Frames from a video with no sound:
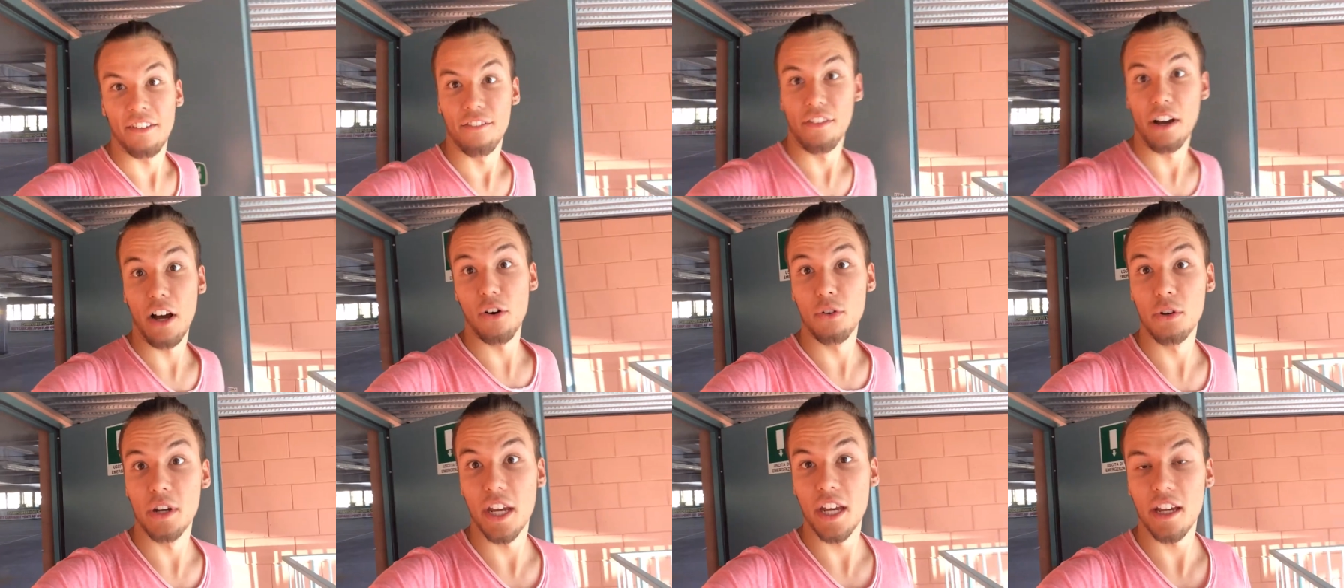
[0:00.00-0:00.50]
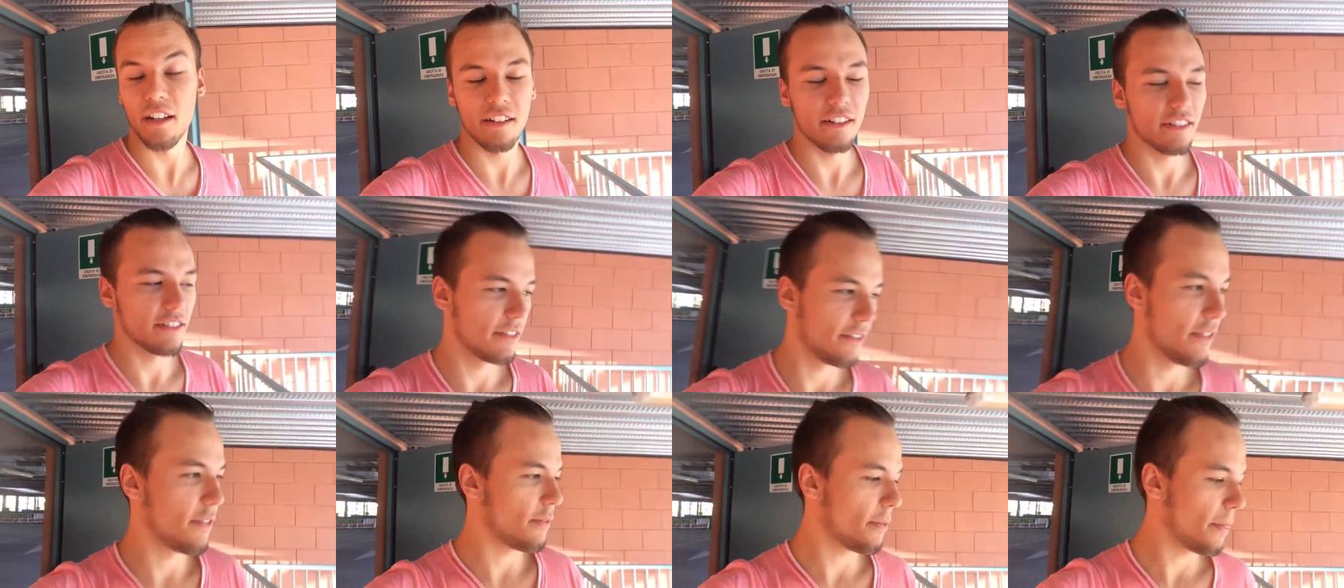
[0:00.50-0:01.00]
Found it.
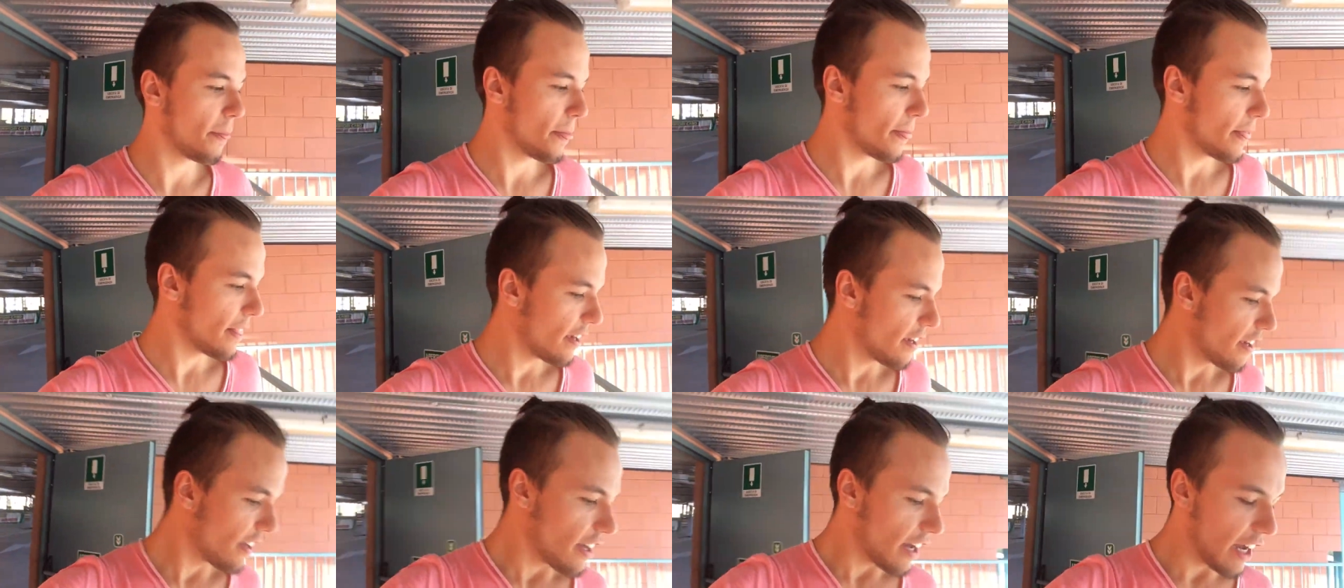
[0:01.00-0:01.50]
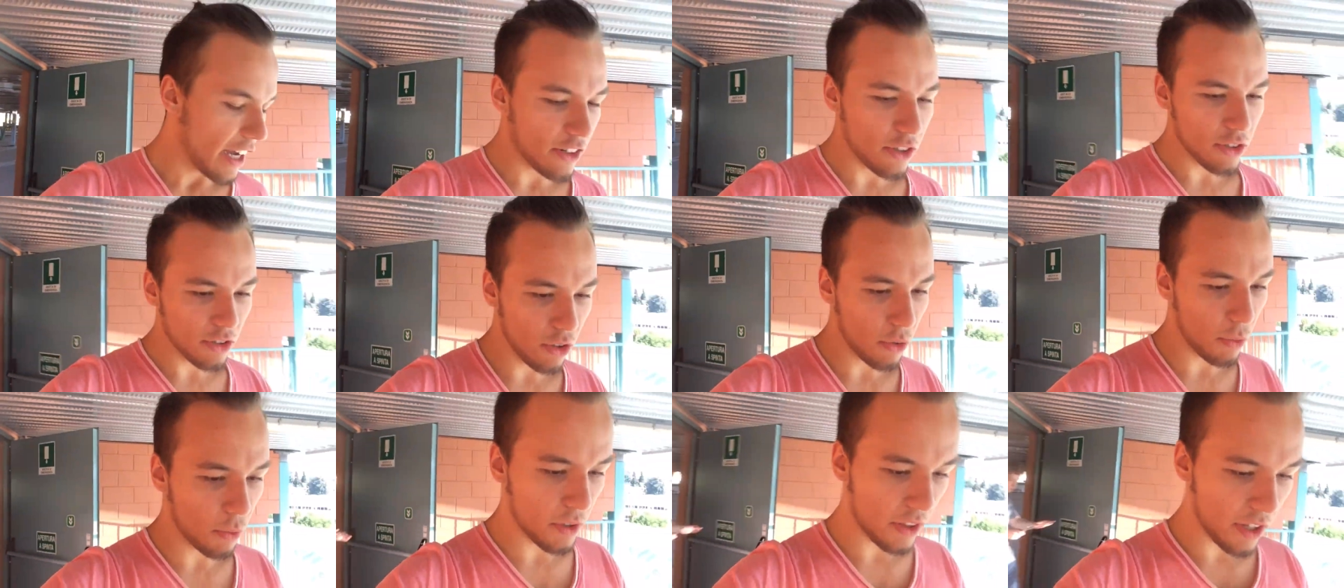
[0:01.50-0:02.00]
I
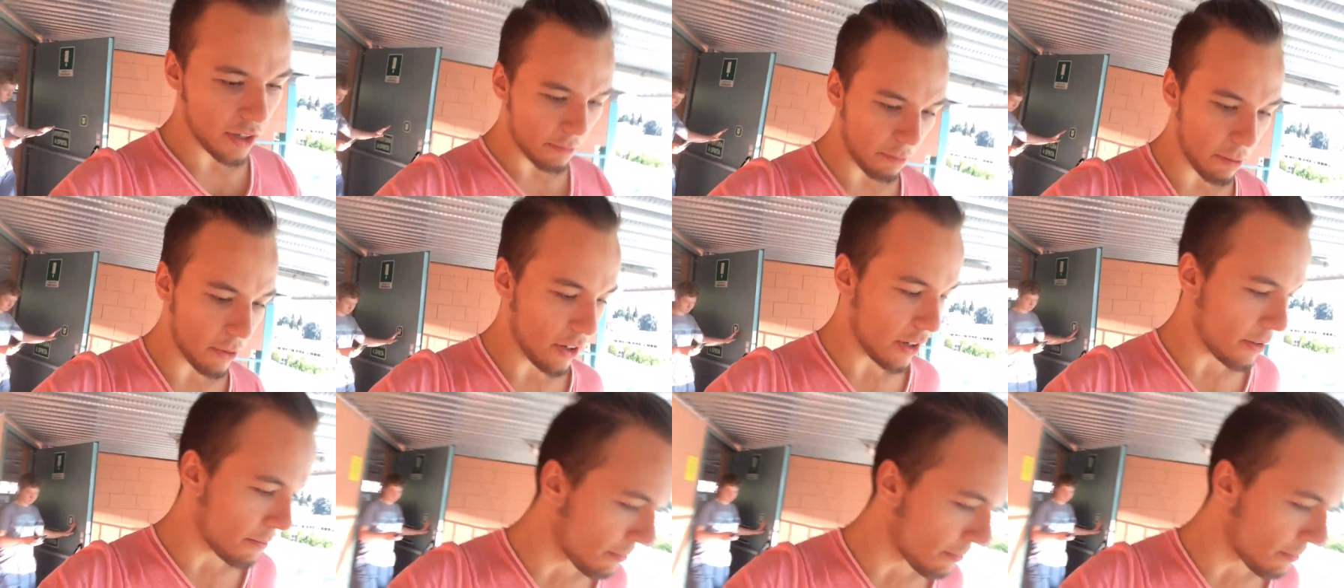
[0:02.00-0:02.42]
don't know. They put